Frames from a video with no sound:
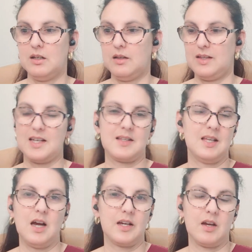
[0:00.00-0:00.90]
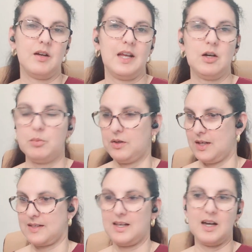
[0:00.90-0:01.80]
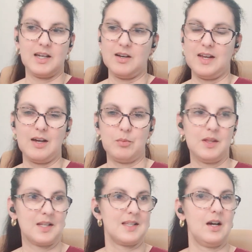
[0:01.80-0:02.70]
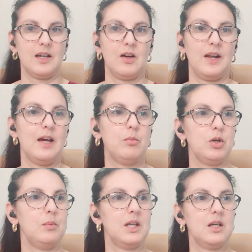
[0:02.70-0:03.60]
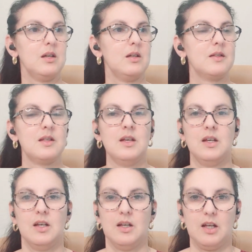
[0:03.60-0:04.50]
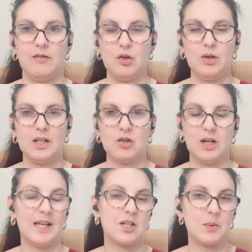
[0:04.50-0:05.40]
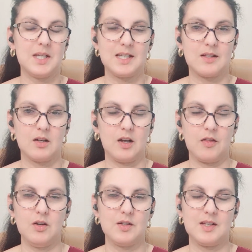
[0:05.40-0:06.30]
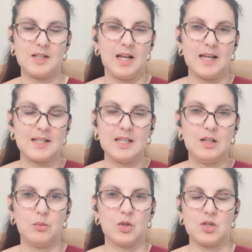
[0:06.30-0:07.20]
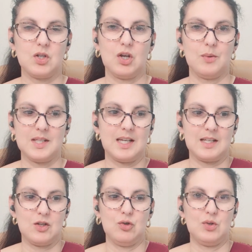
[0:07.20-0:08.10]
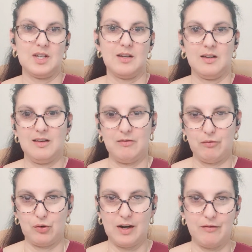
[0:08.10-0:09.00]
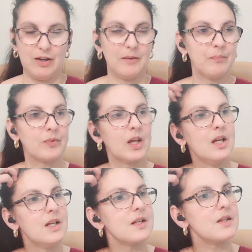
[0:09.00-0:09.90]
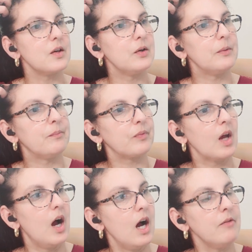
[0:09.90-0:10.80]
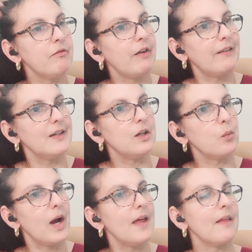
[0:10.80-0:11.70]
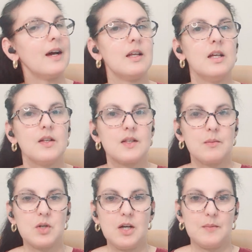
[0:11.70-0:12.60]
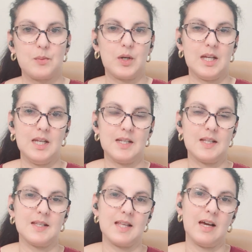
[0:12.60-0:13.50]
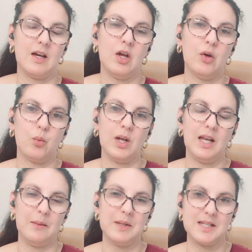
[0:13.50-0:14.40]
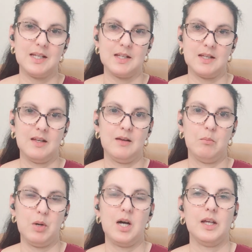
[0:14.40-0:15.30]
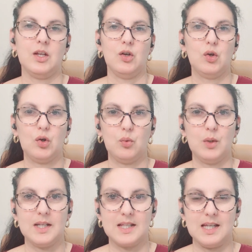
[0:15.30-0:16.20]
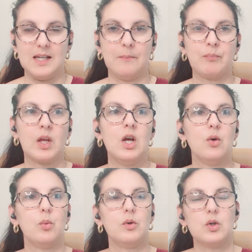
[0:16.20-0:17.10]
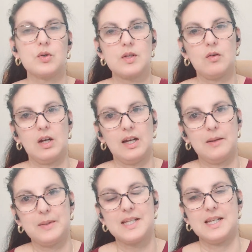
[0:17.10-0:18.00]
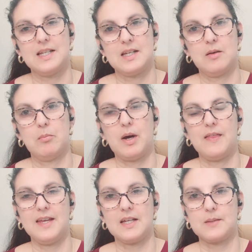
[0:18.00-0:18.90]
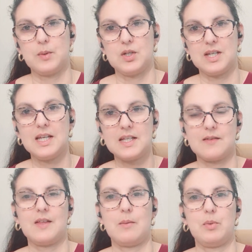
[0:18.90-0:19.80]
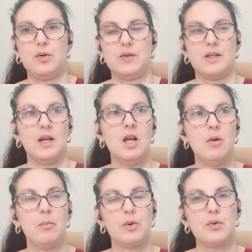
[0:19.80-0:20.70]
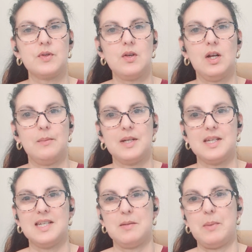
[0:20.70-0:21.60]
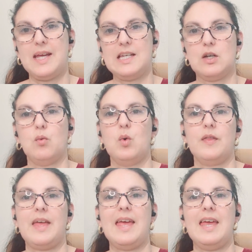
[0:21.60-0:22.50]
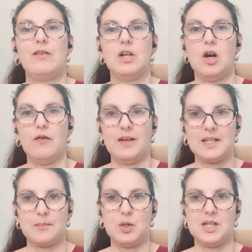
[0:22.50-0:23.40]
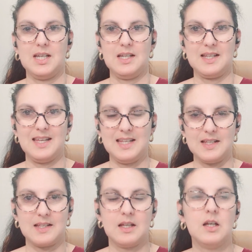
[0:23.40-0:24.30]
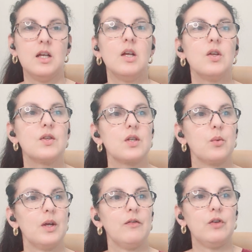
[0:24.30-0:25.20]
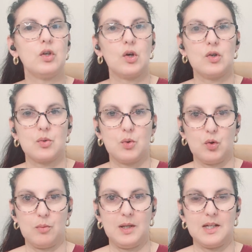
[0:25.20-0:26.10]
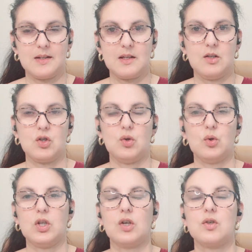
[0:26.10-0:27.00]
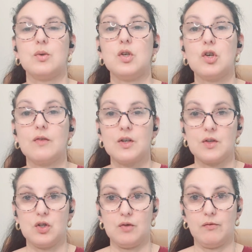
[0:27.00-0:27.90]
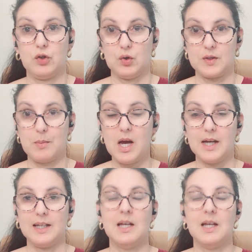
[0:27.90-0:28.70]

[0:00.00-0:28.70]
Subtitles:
that's it, I can't help you, that's it, I can't help you, that's it, I can't help you. Because if you're in your late 20s, early 30s, the last thing you want to know is that's you done forever. So I'm very aware that sometimes what it is that we're limited by who we see. We're also limited by the expertise of that person, but also limited depending on what their area of expertise is. So if you go to an orthopedic surgeon or you go to a neurosurgeon for your spine